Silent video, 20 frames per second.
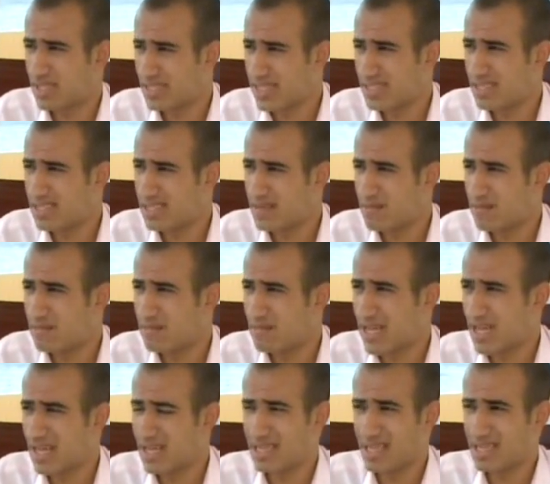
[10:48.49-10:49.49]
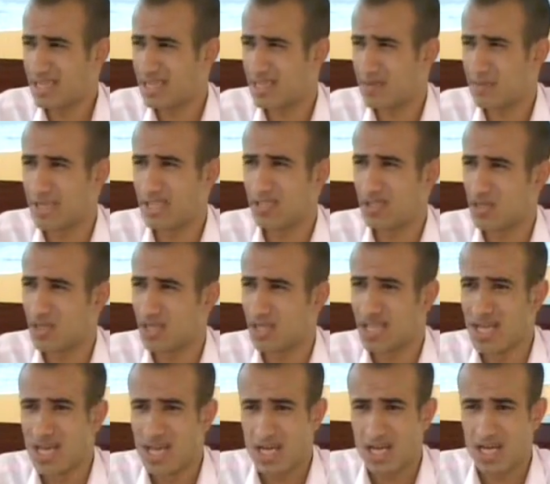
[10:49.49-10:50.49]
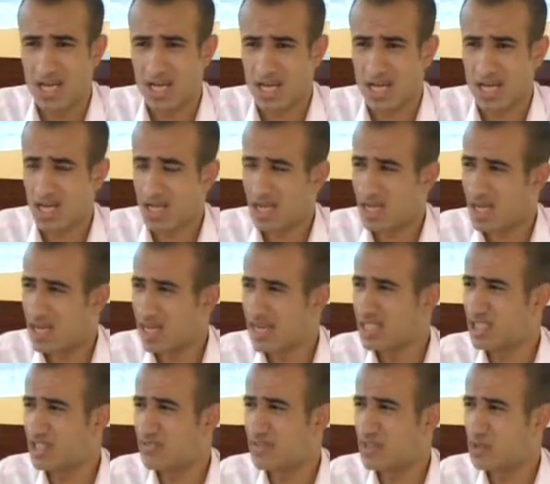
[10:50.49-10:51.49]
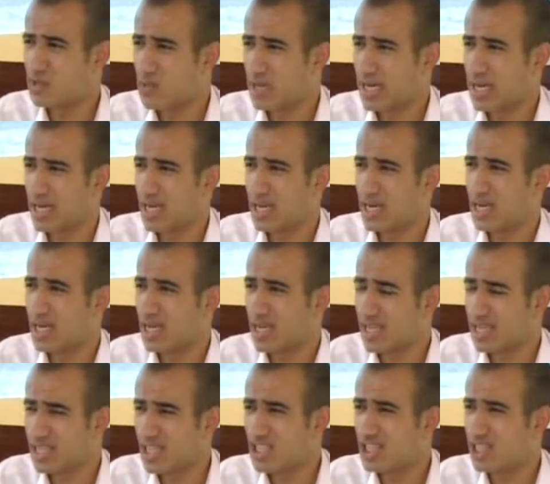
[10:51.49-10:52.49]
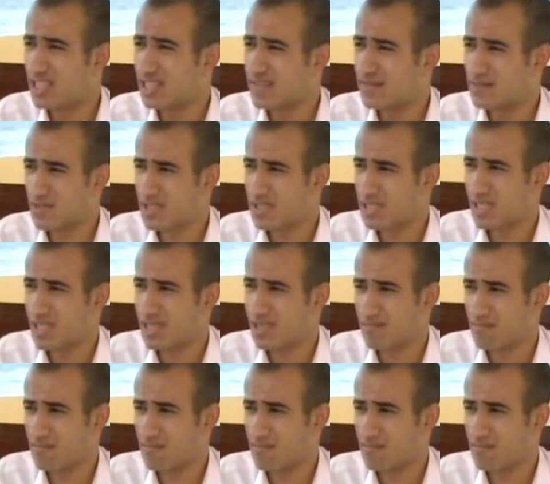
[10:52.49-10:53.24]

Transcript: system that depends on individual initiatives.